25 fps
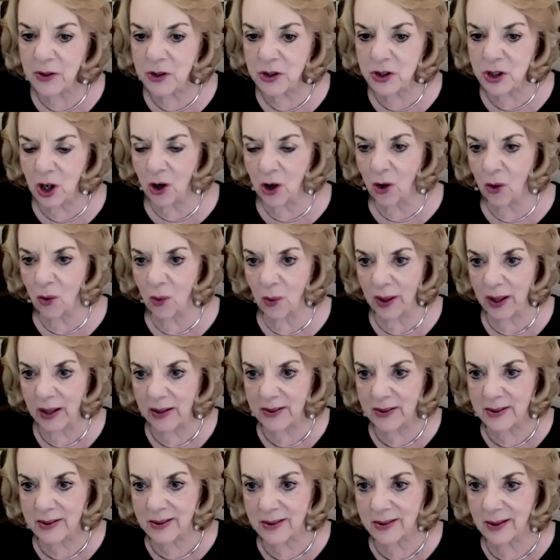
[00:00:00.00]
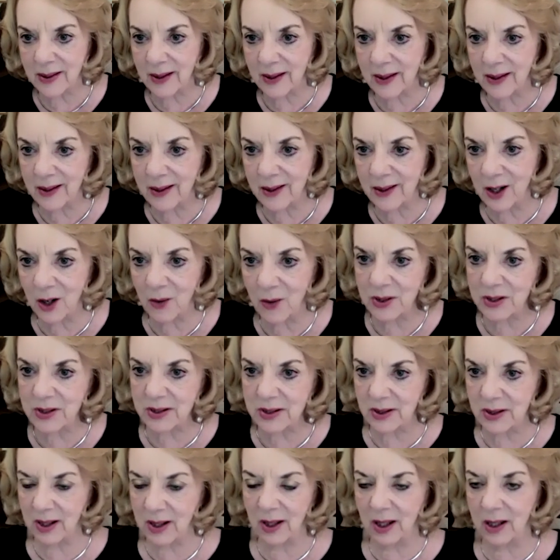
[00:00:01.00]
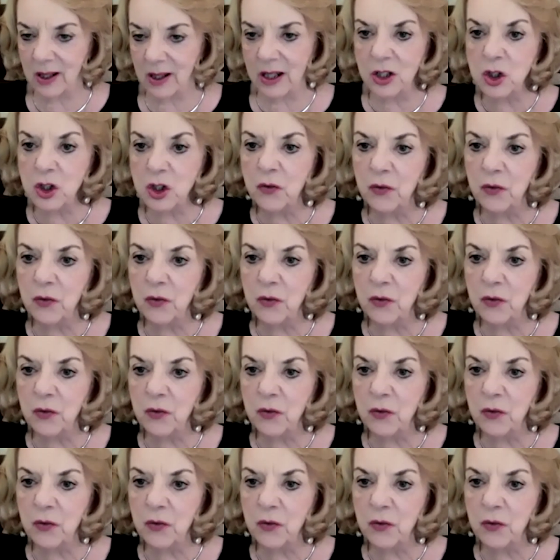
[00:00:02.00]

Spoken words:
So it's each